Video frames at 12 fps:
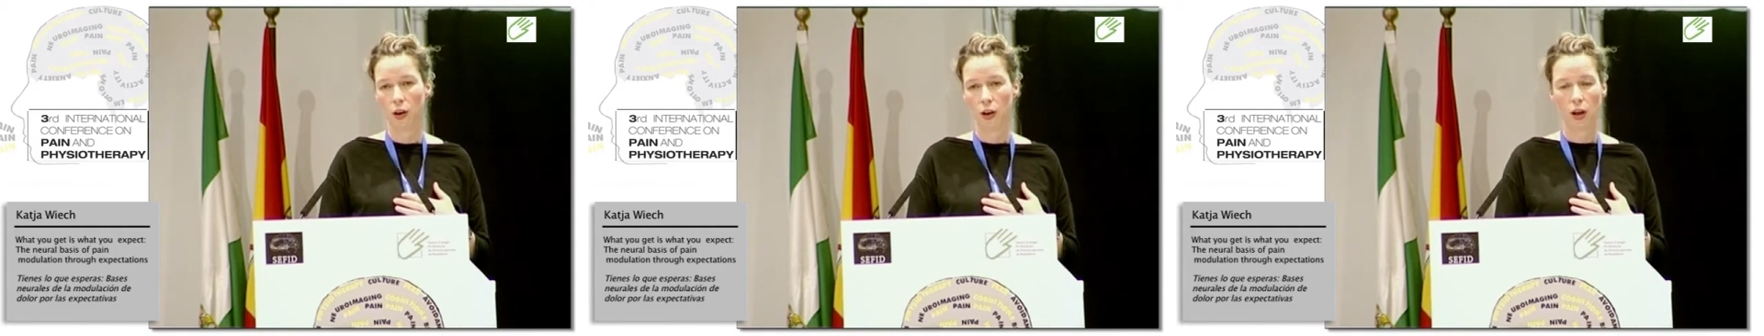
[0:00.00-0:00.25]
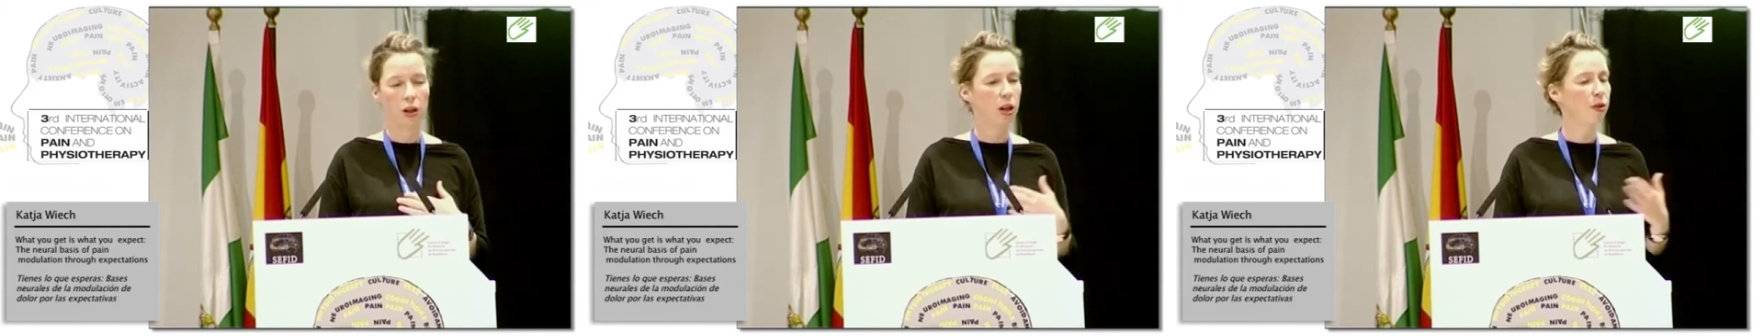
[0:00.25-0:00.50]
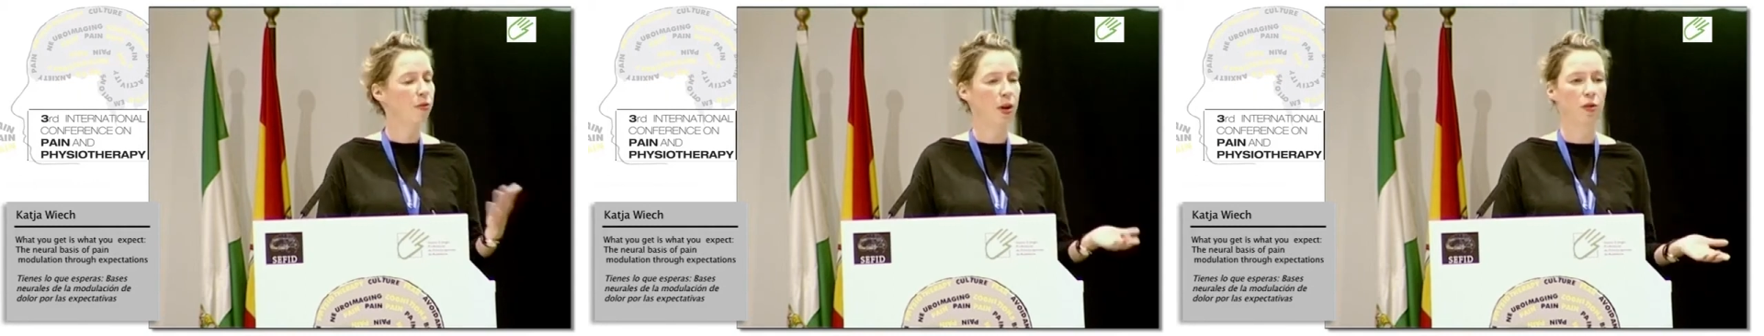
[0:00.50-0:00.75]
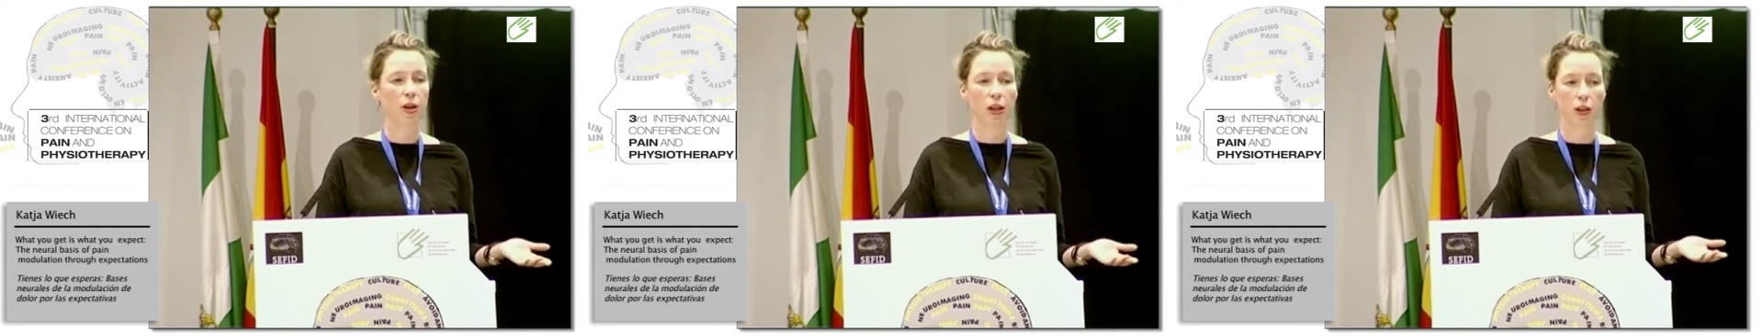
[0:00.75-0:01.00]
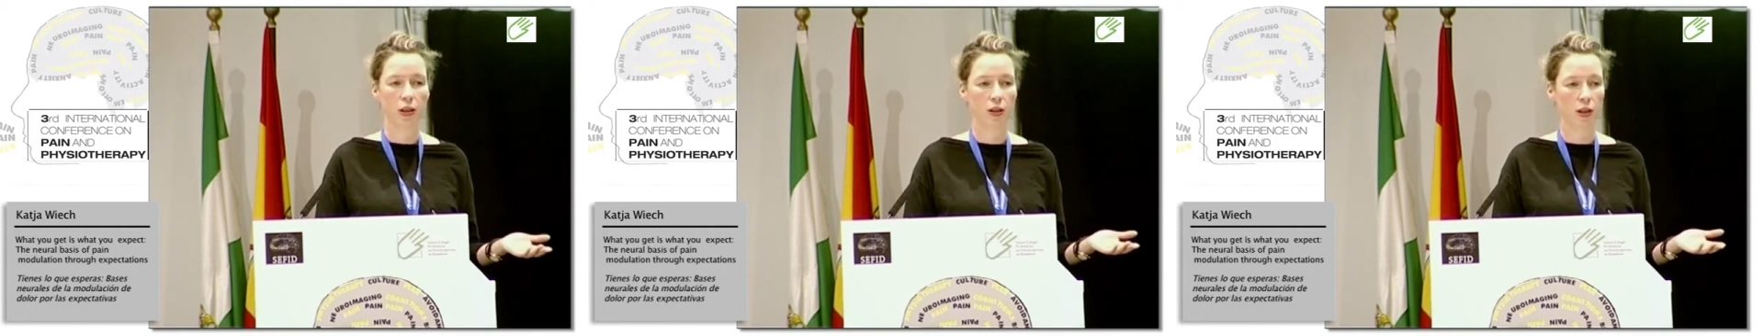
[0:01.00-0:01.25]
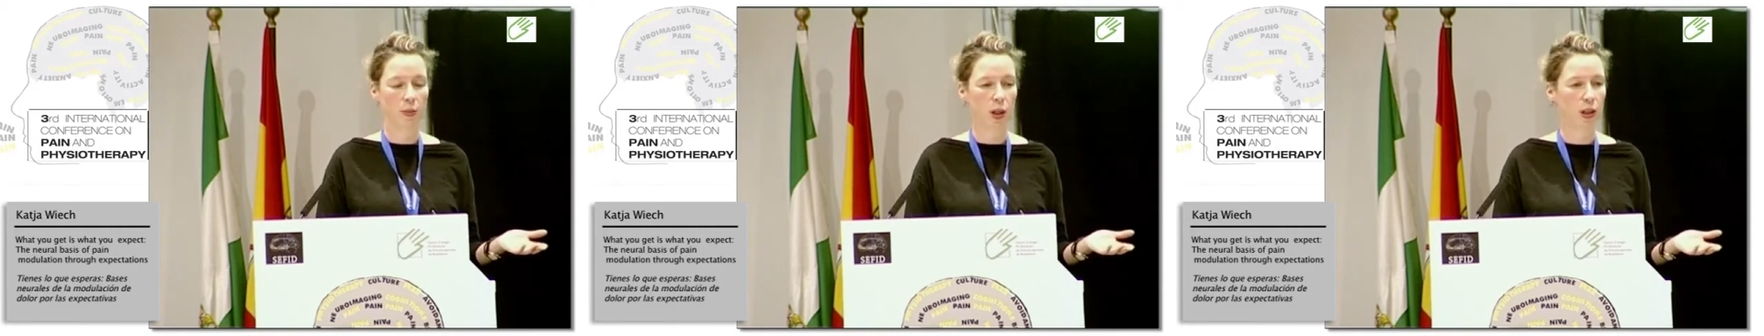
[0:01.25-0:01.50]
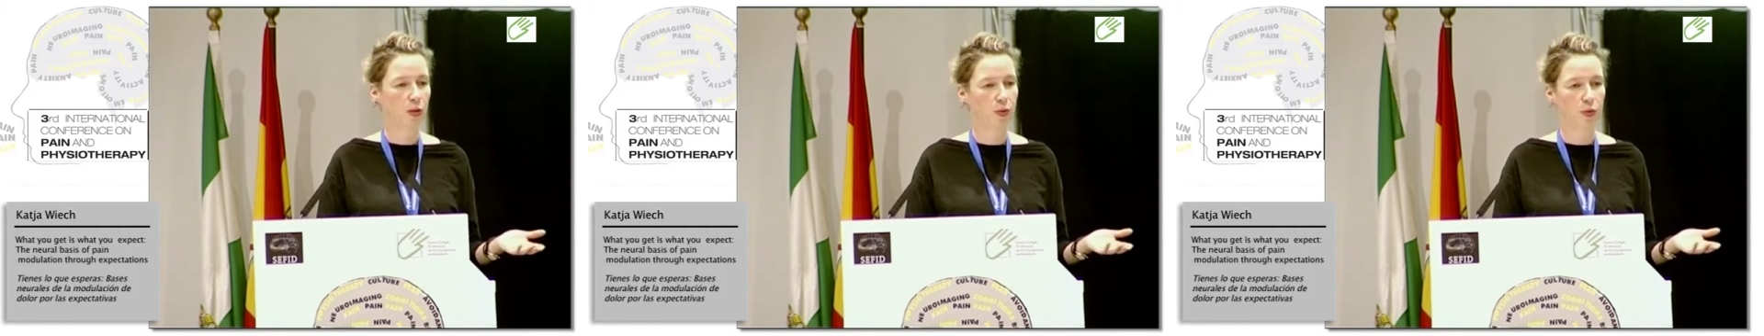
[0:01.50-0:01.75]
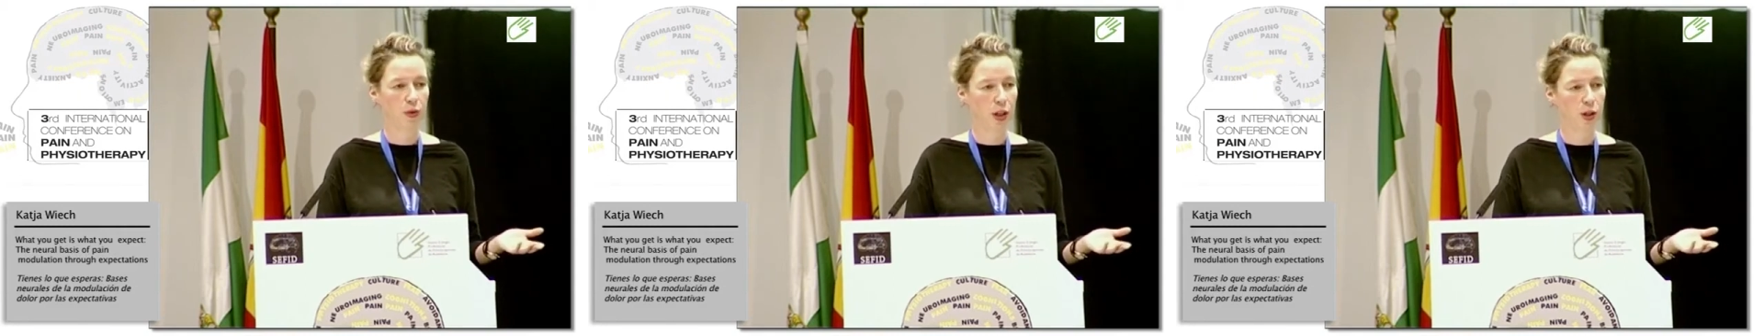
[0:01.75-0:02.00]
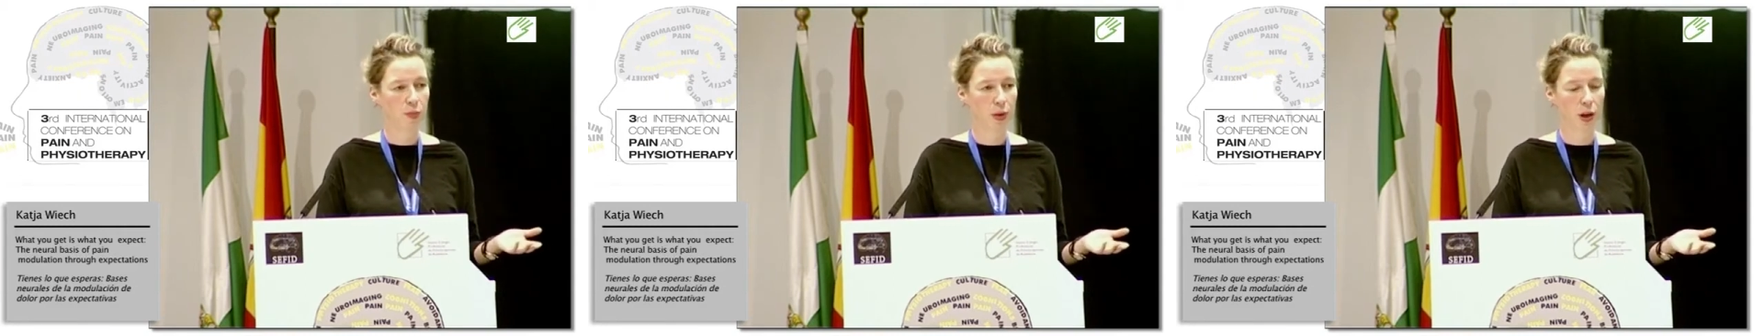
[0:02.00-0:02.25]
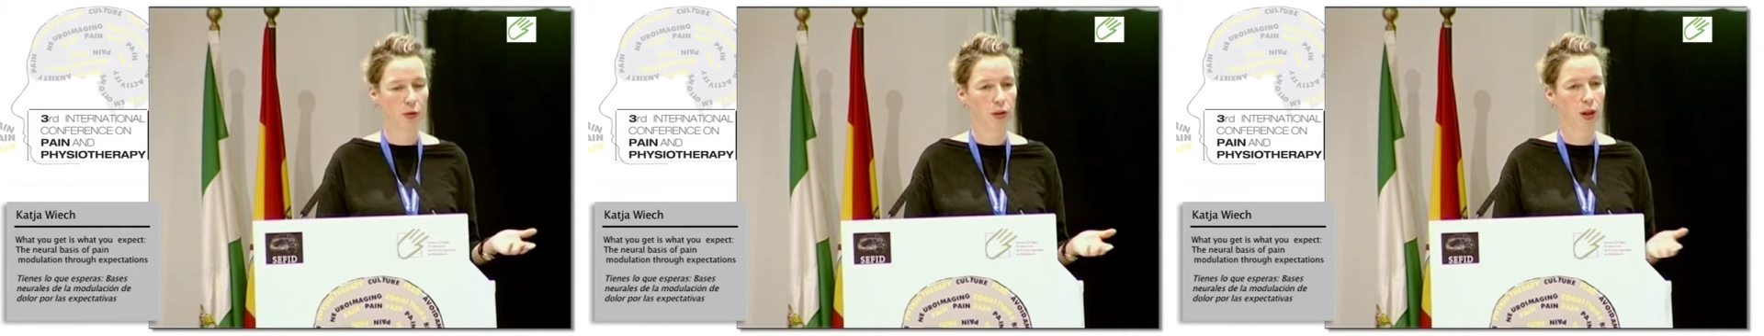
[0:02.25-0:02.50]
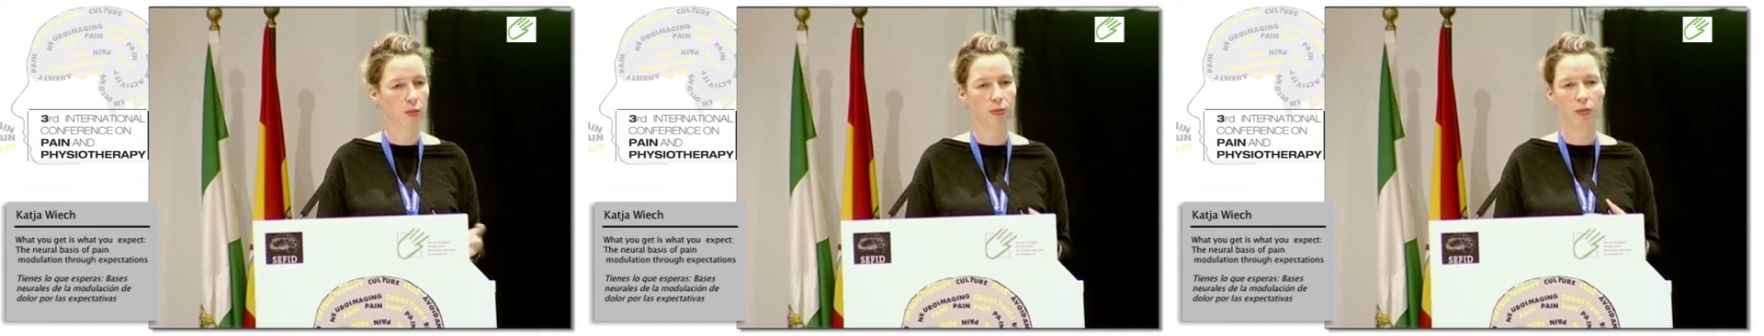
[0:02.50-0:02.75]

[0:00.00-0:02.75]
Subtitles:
And there are various. I mean, you've read about them.